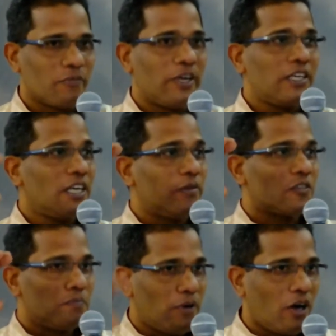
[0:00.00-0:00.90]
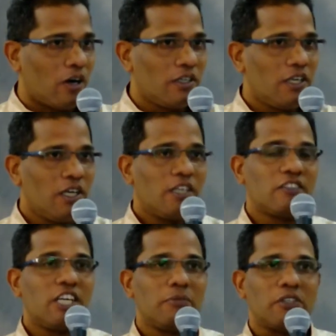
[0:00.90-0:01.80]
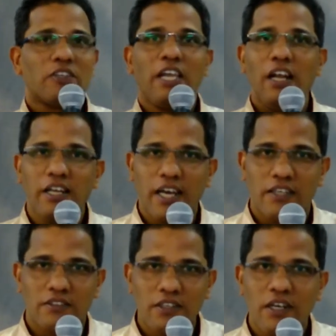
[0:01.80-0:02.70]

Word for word: When he was born, his name was heel catcher.